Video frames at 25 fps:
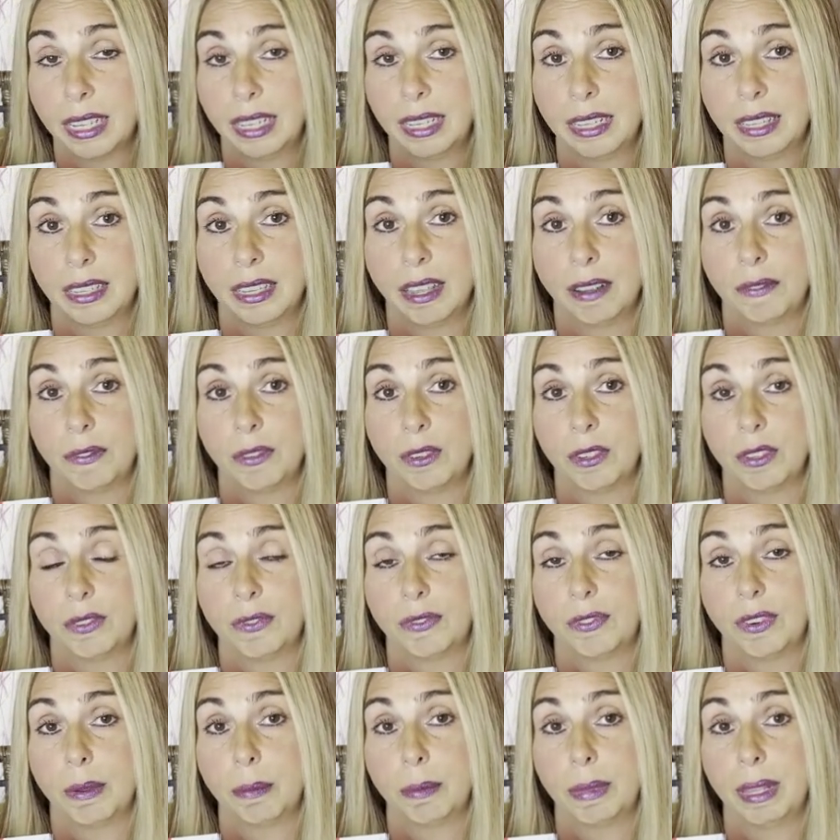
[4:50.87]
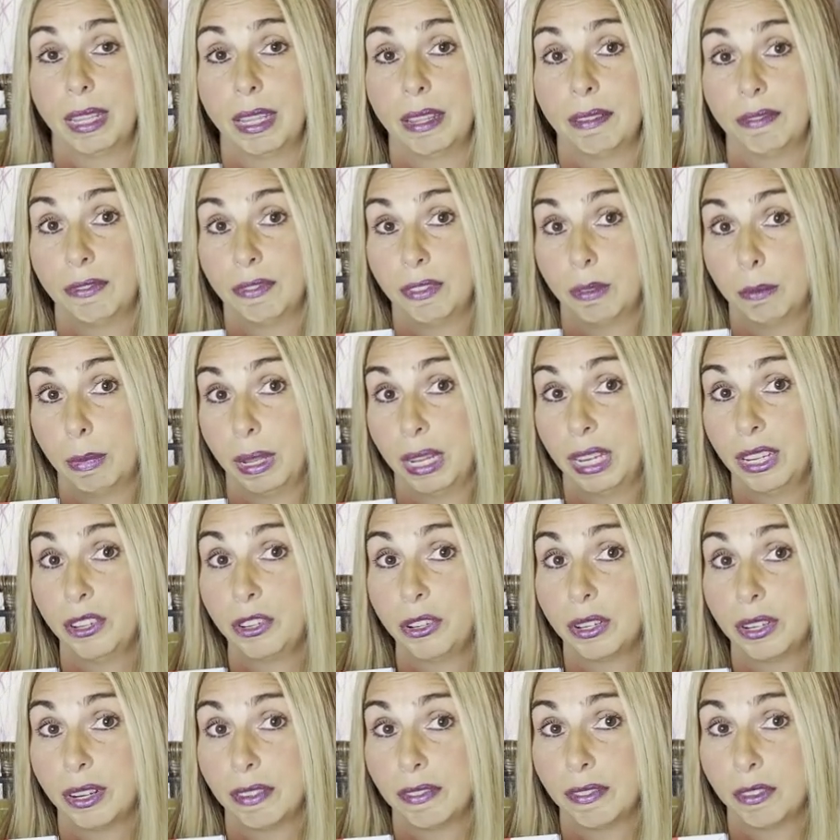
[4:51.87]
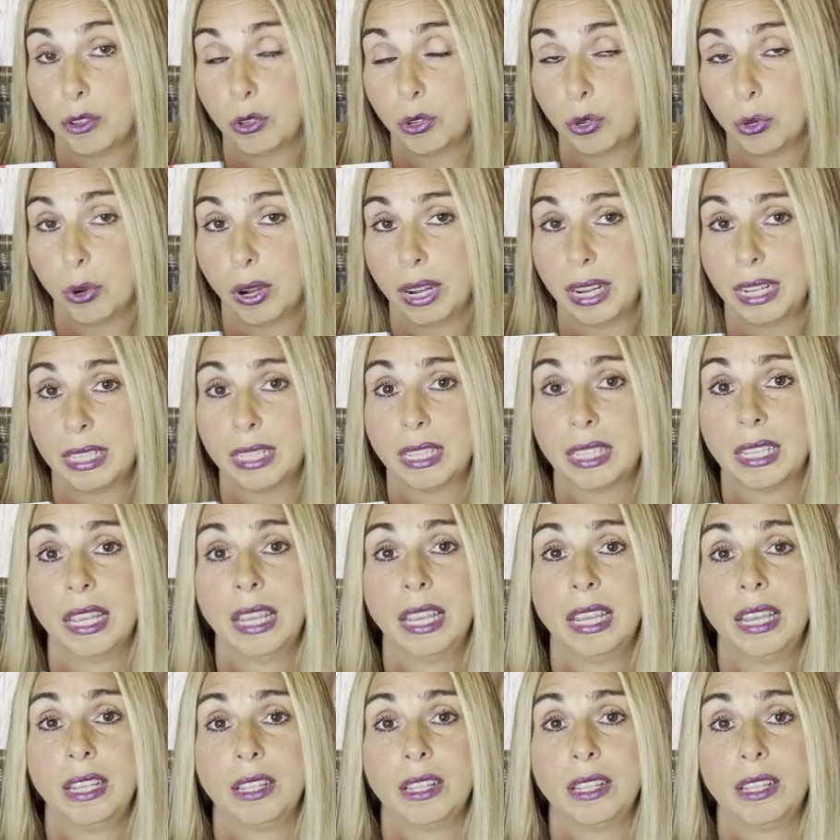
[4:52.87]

He suffers from the inflammation of the joints.